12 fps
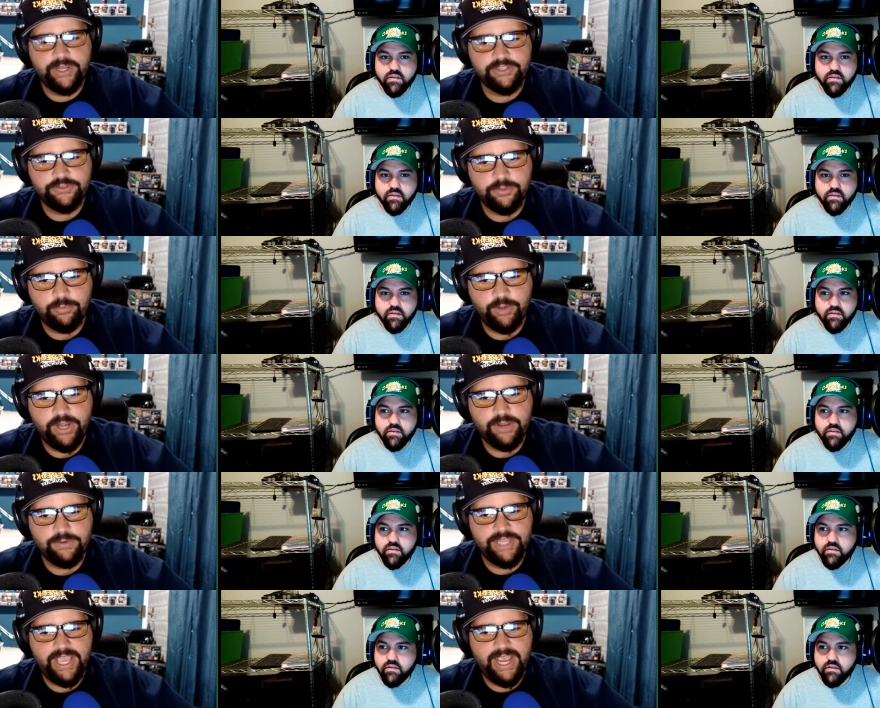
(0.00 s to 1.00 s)
Speaker 1: to the brink
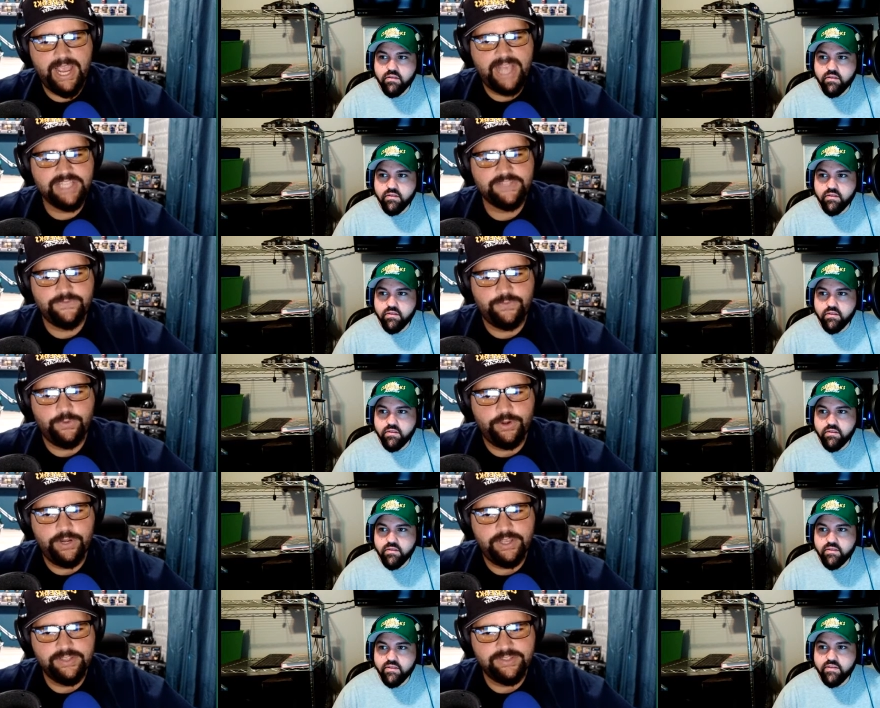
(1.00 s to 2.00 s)
when they ask
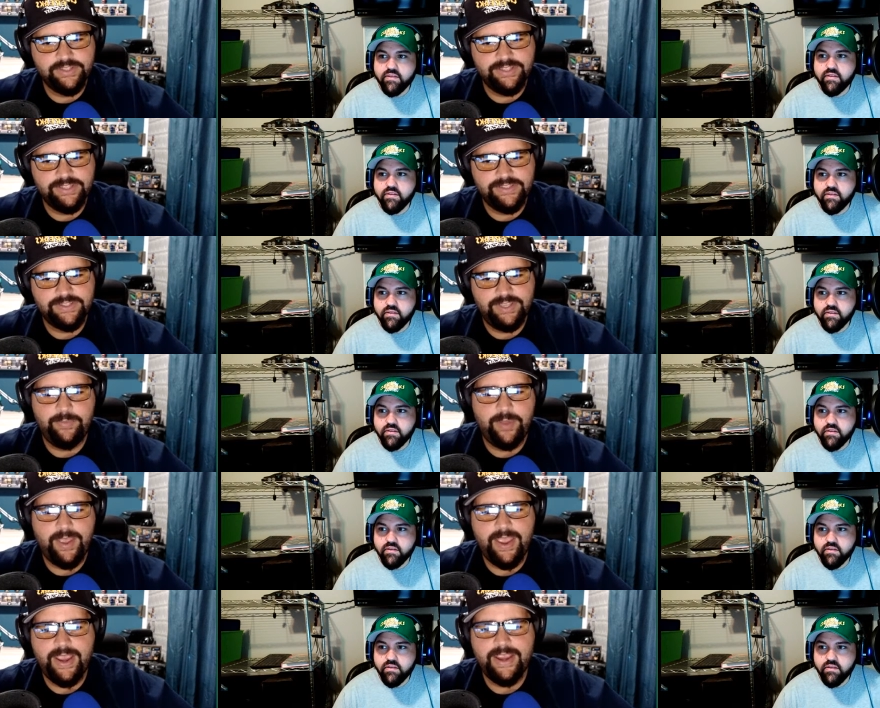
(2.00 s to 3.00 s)
for assistance in
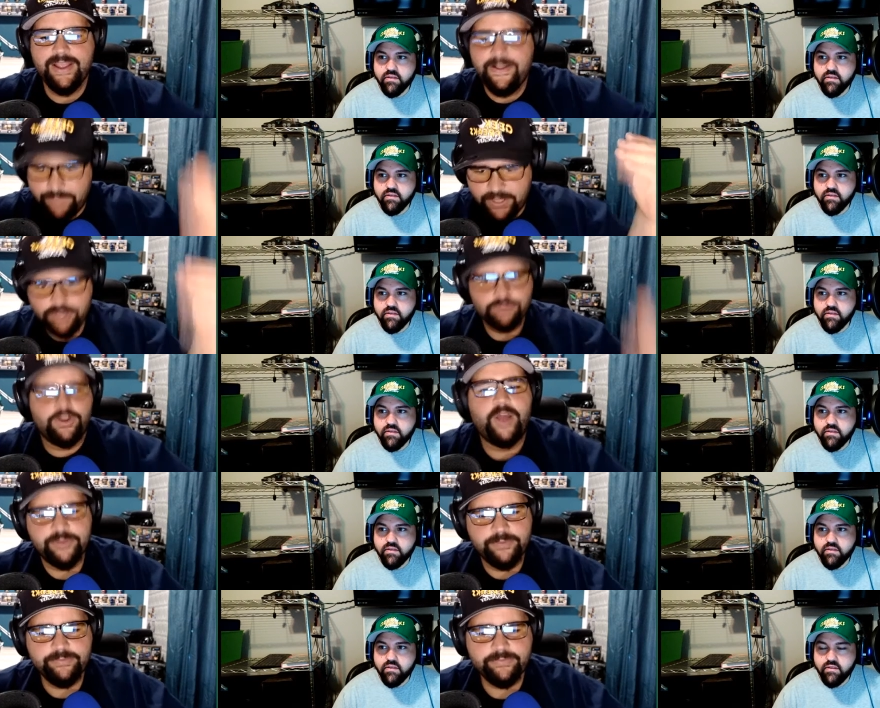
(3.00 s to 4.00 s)
pay? They
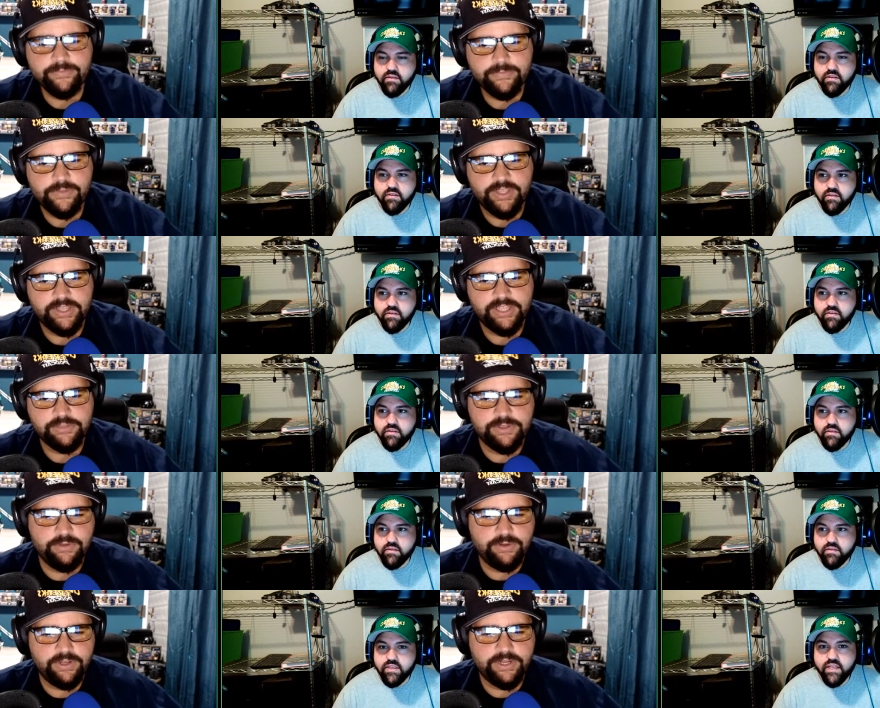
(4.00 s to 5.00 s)
dropped them. Do you think that's what's
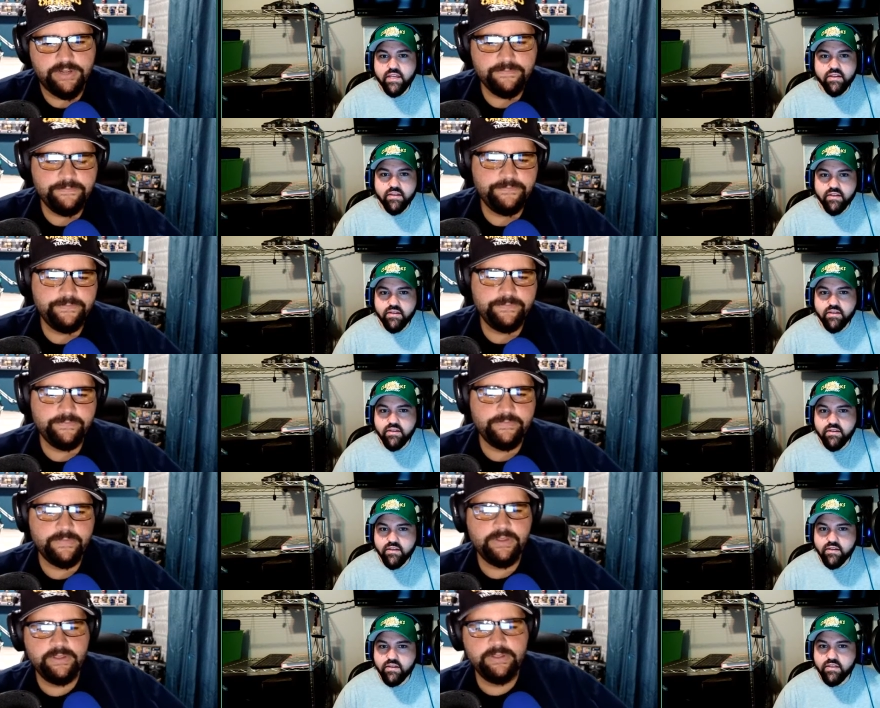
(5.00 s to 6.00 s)
going yeah. on here?
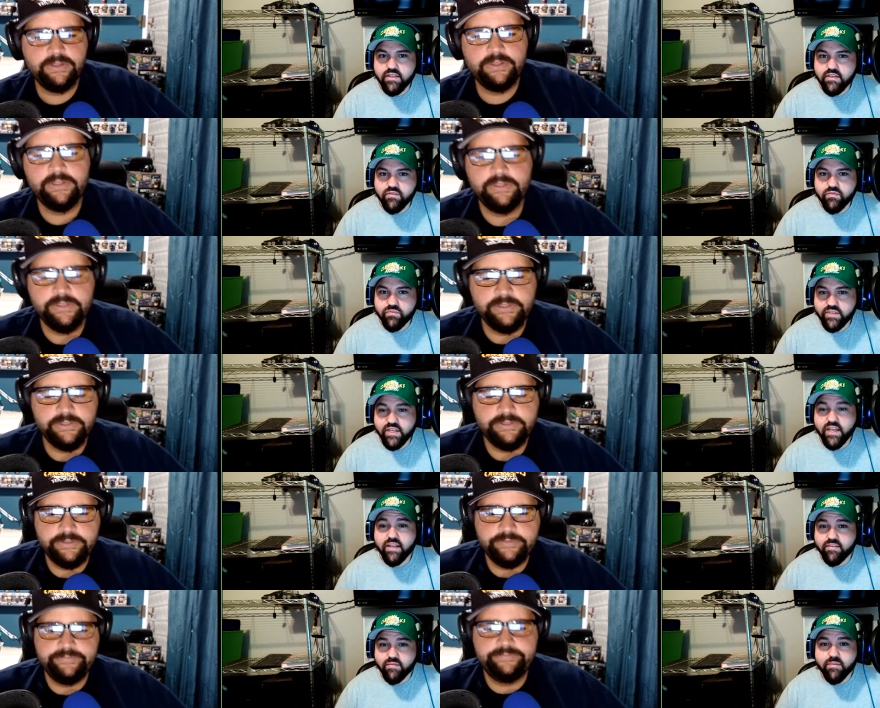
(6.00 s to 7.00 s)
Speaker 2: I think
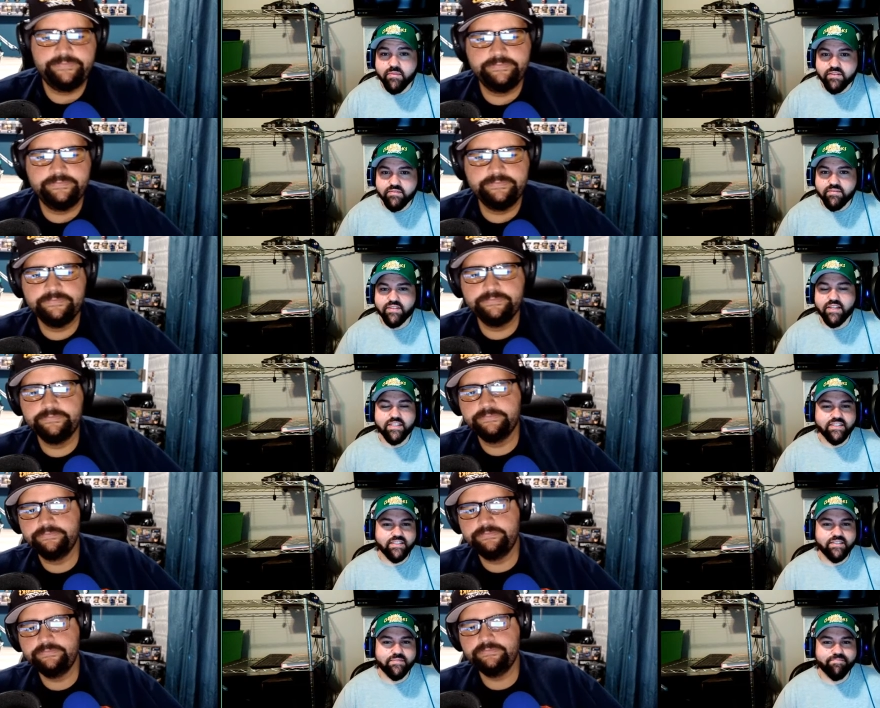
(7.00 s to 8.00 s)
yeah. I mean,
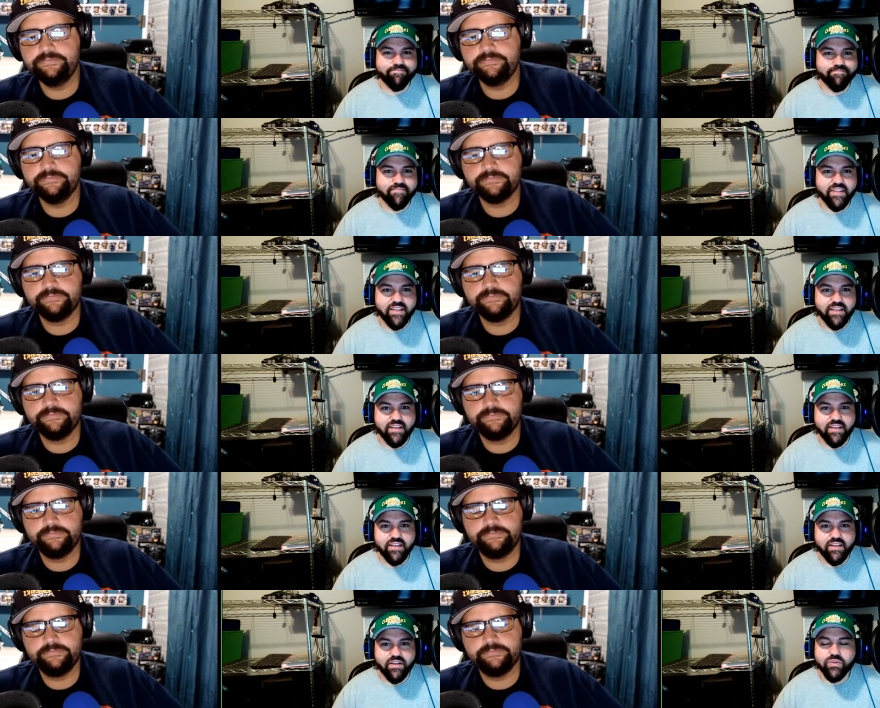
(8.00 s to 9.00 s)
it's
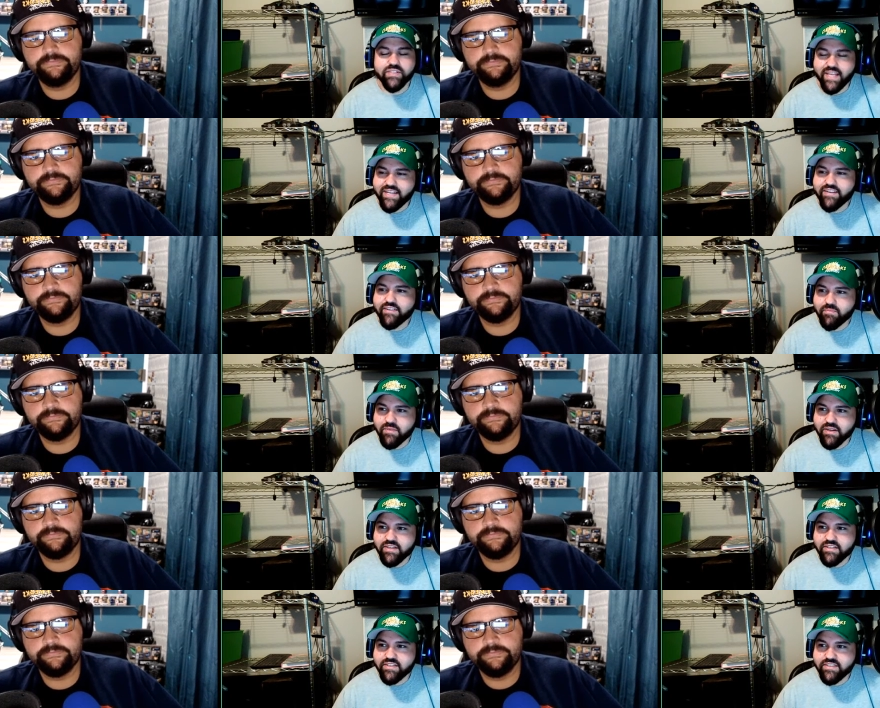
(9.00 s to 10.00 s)
was that here in
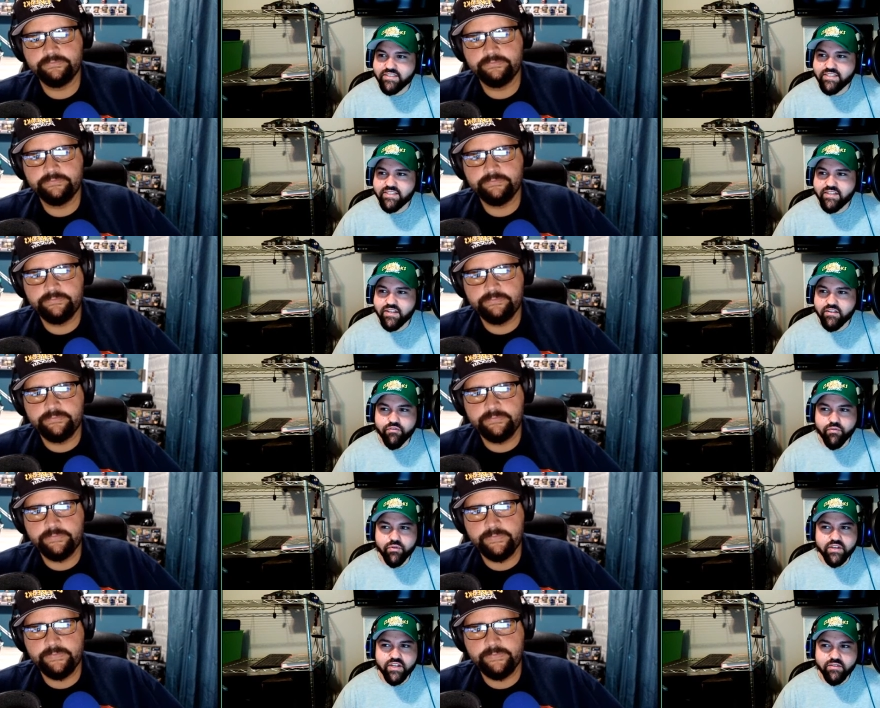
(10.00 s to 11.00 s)
America? Is this not a
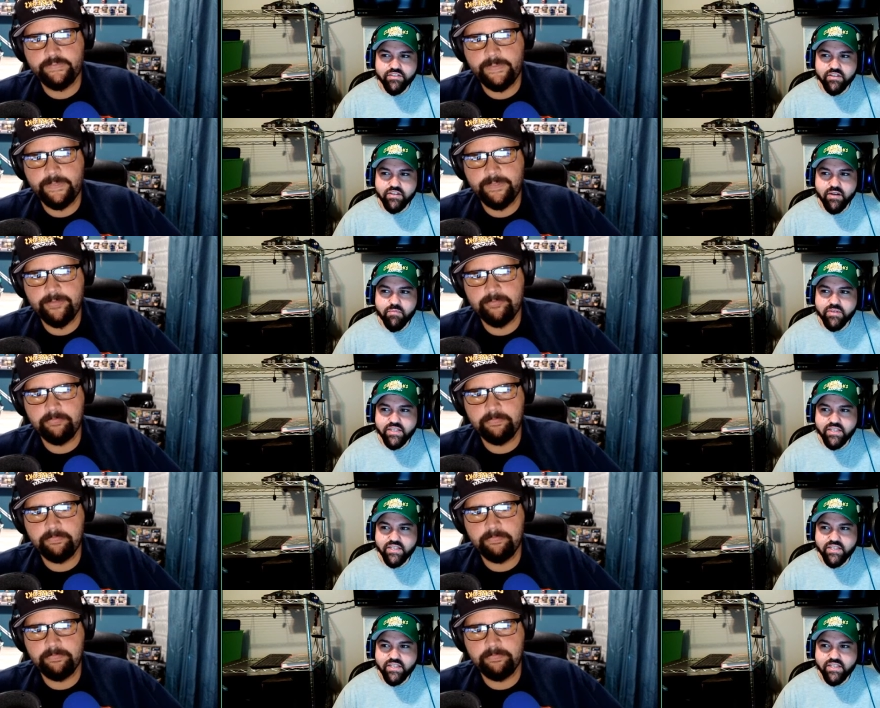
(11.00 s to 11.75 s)
foreign co- company?